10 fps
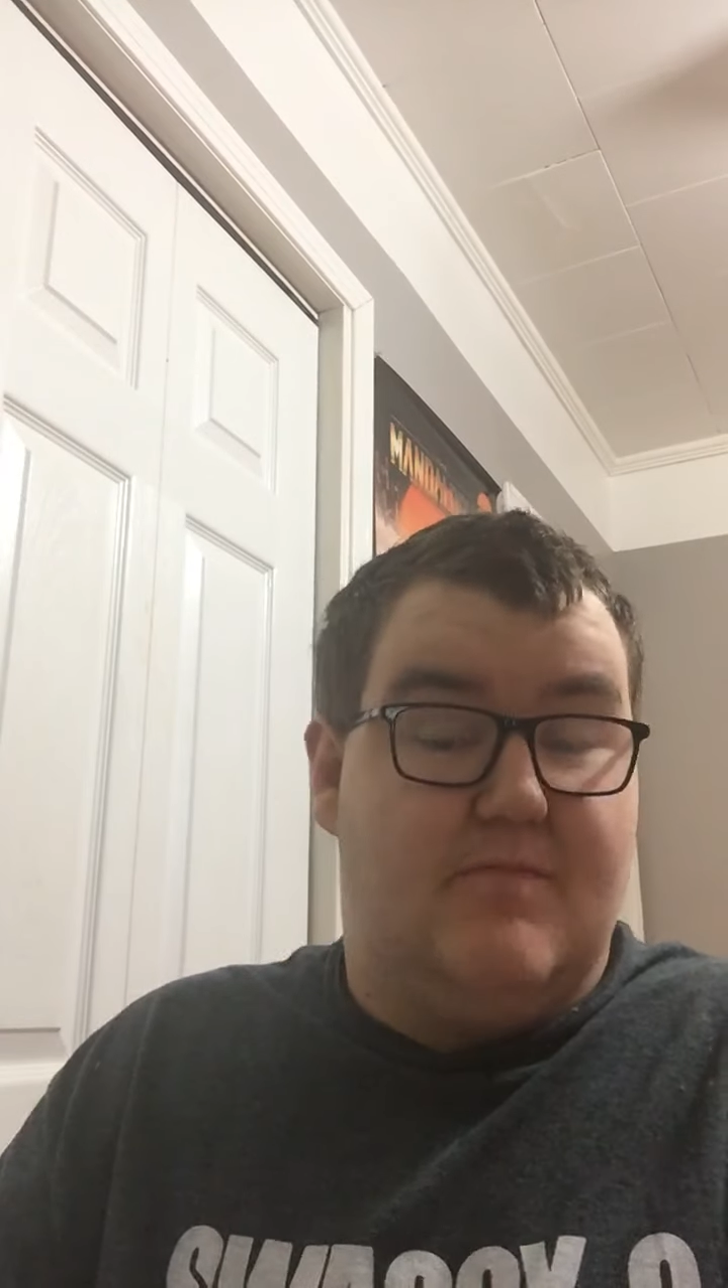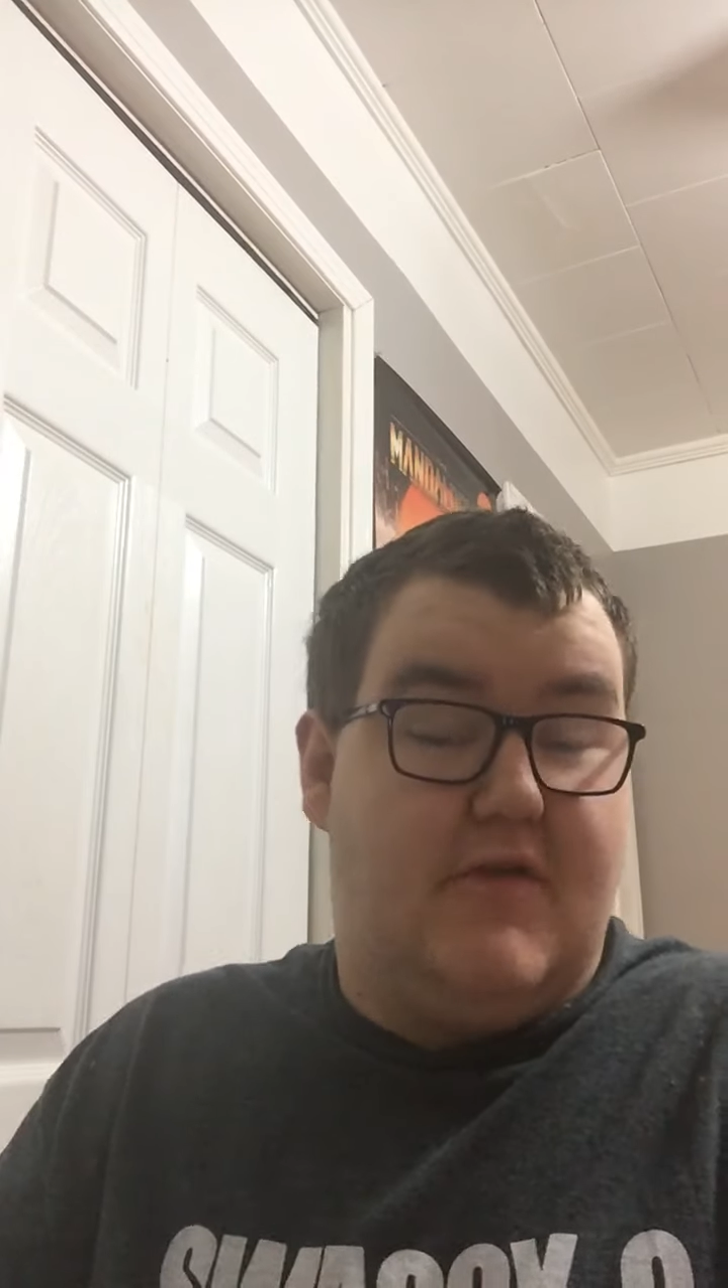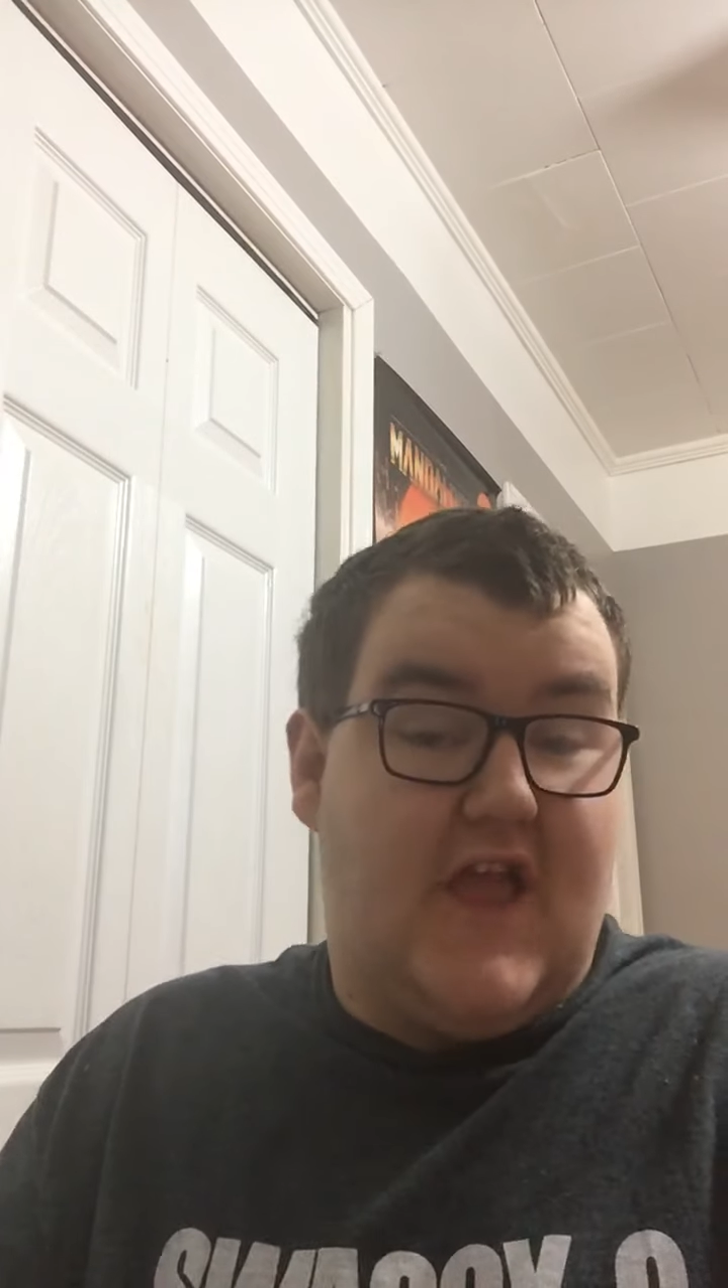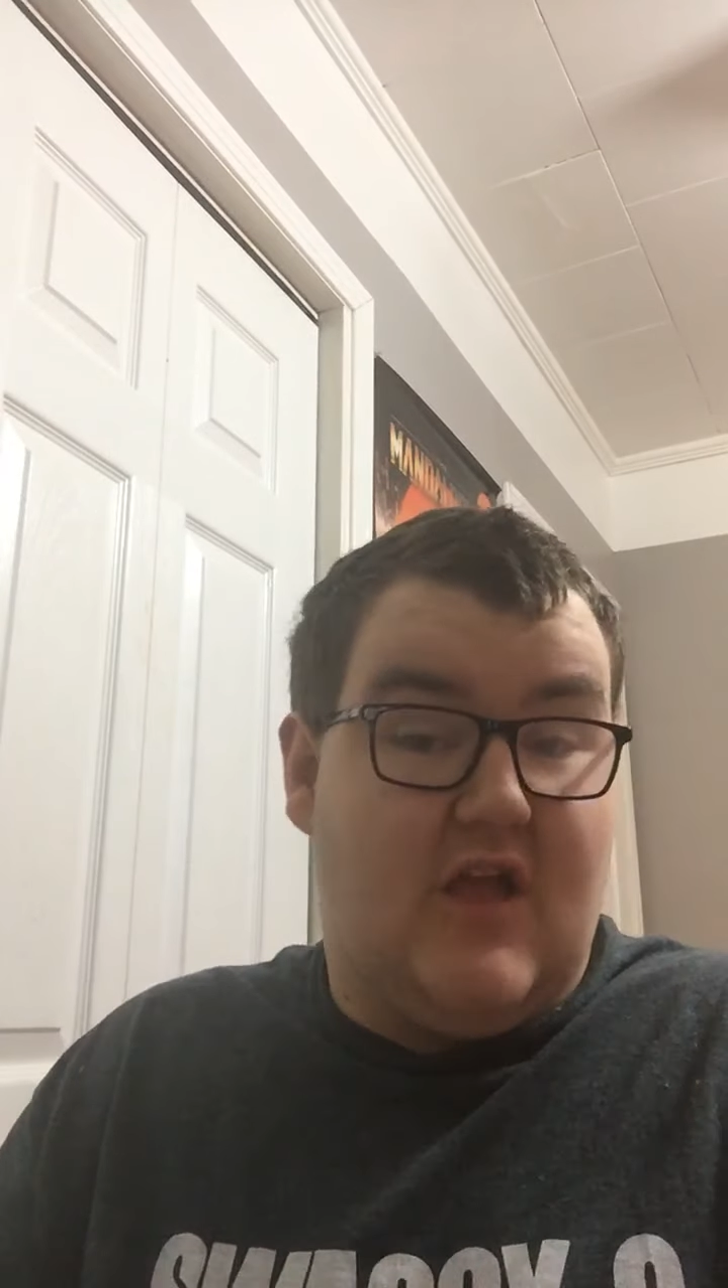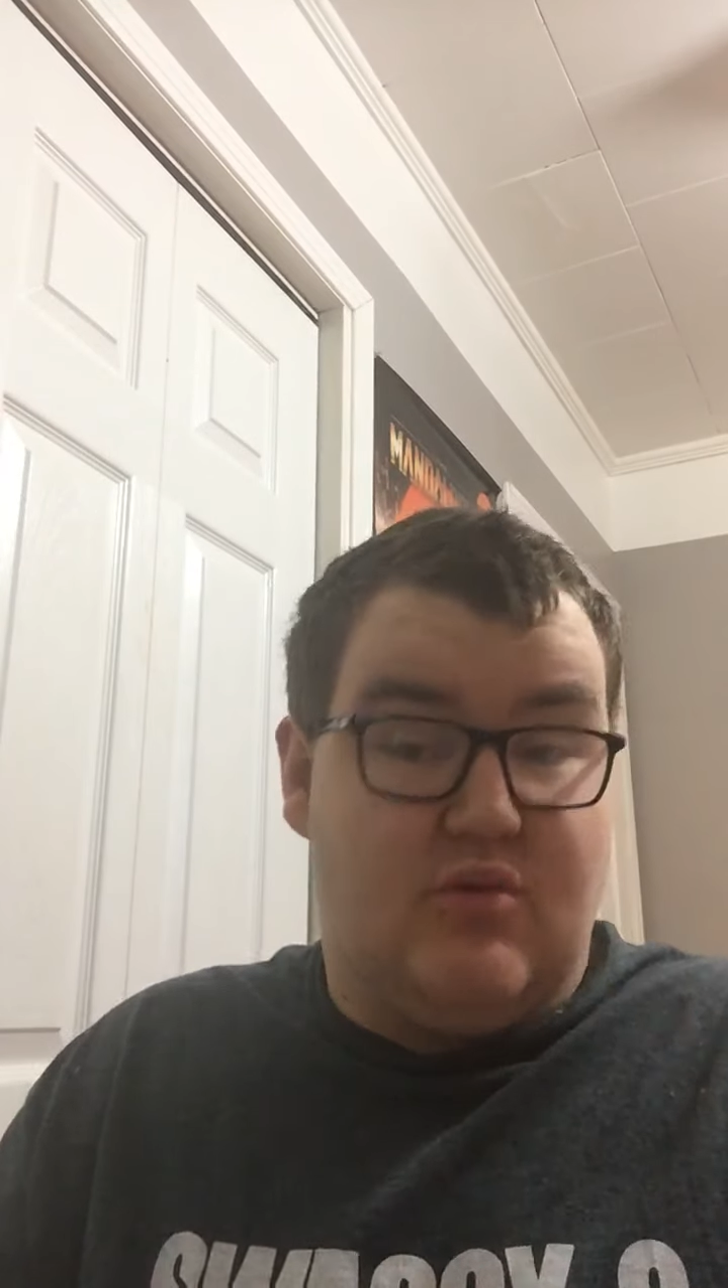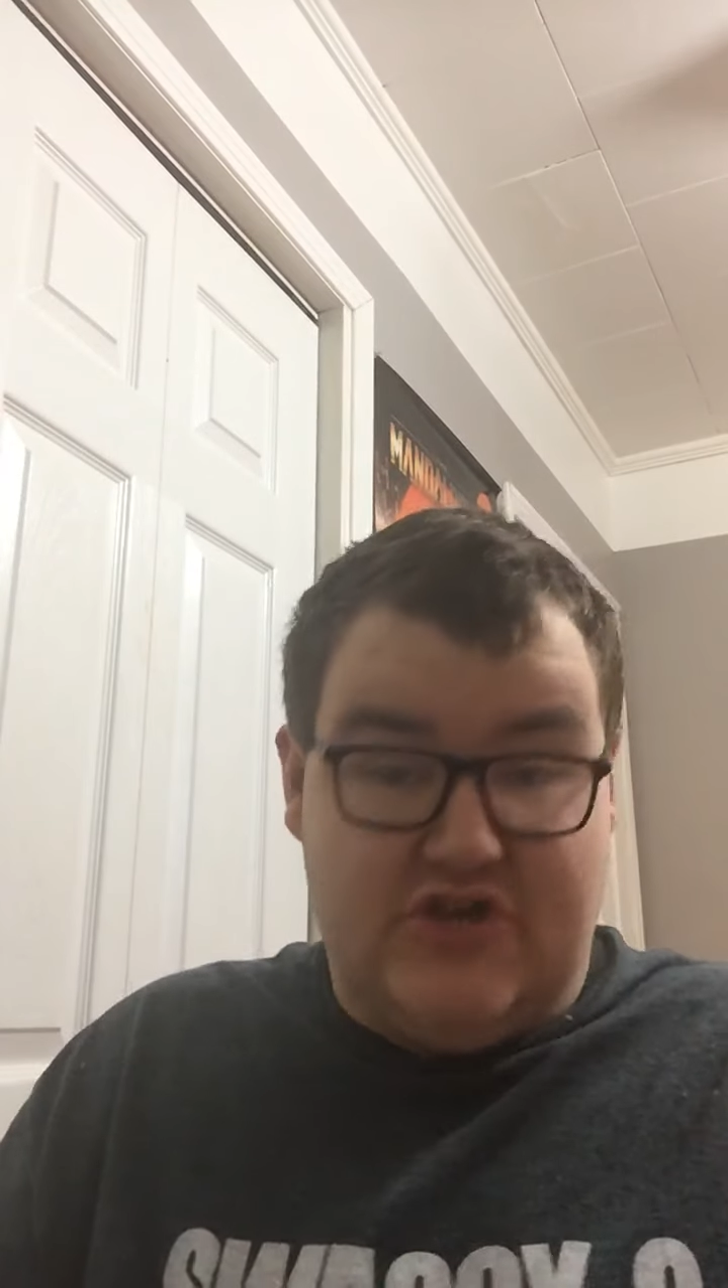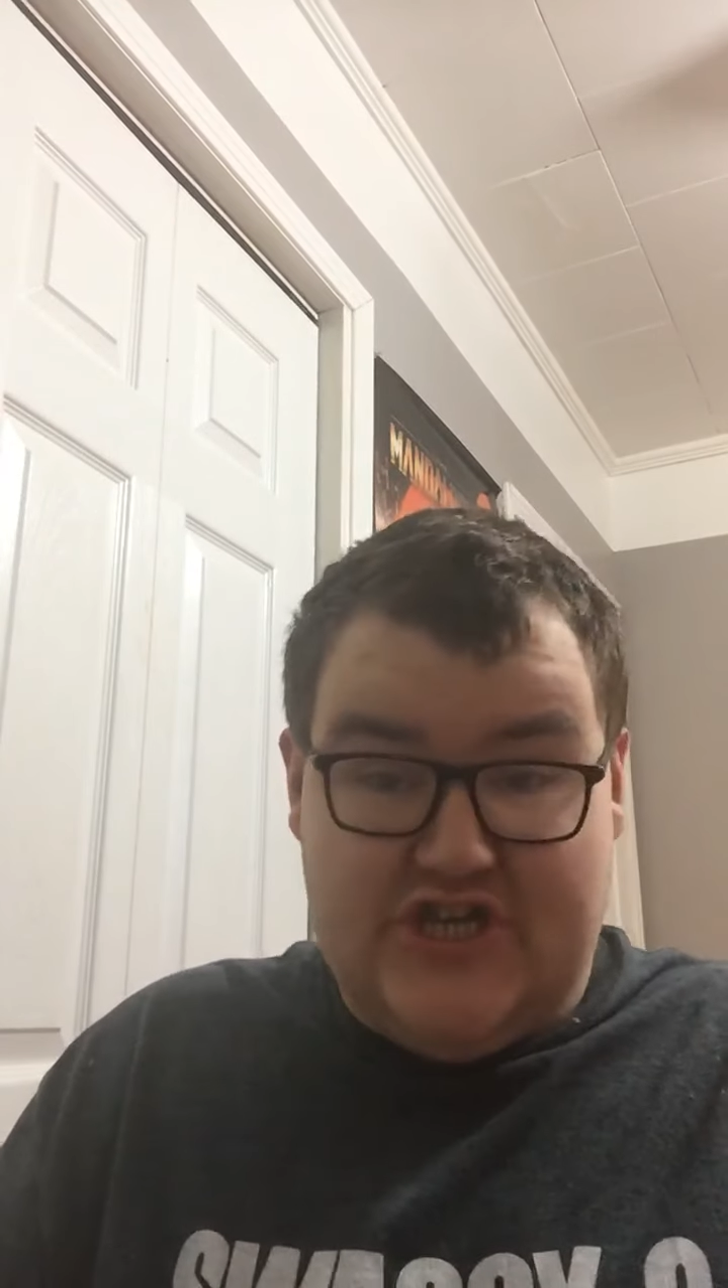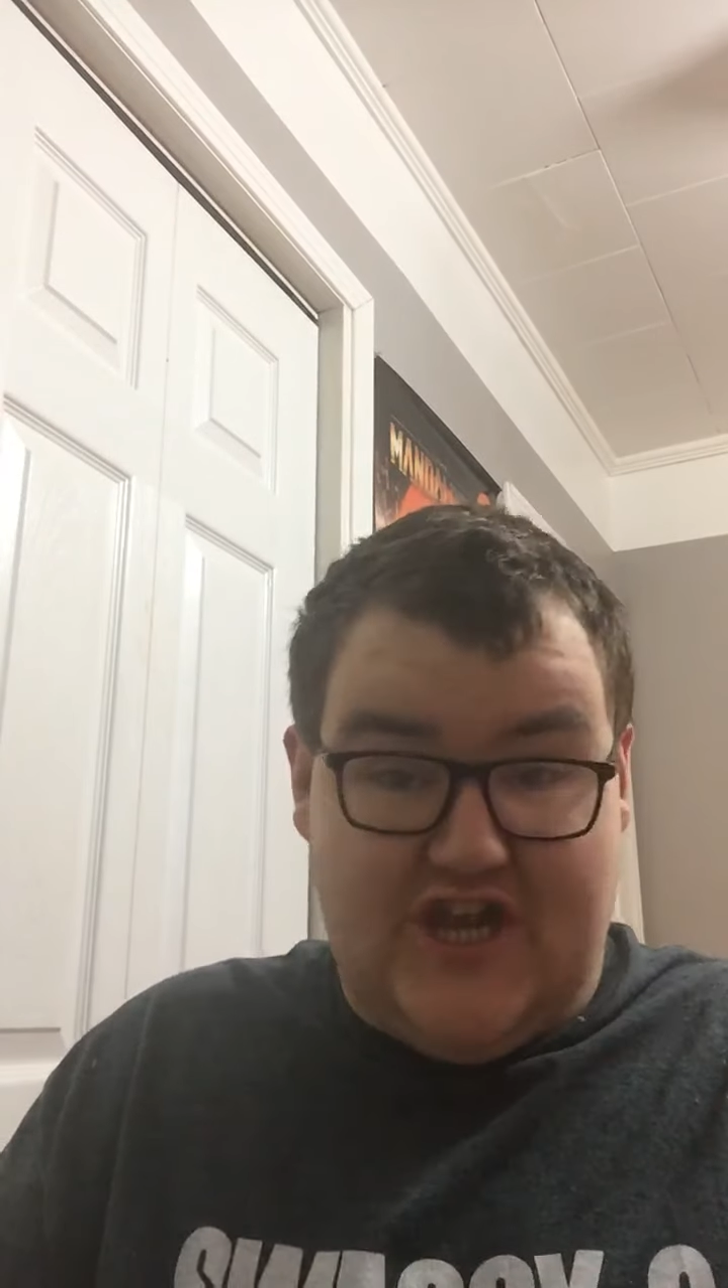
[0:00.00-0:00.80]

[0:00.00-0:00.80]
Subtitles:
but that's when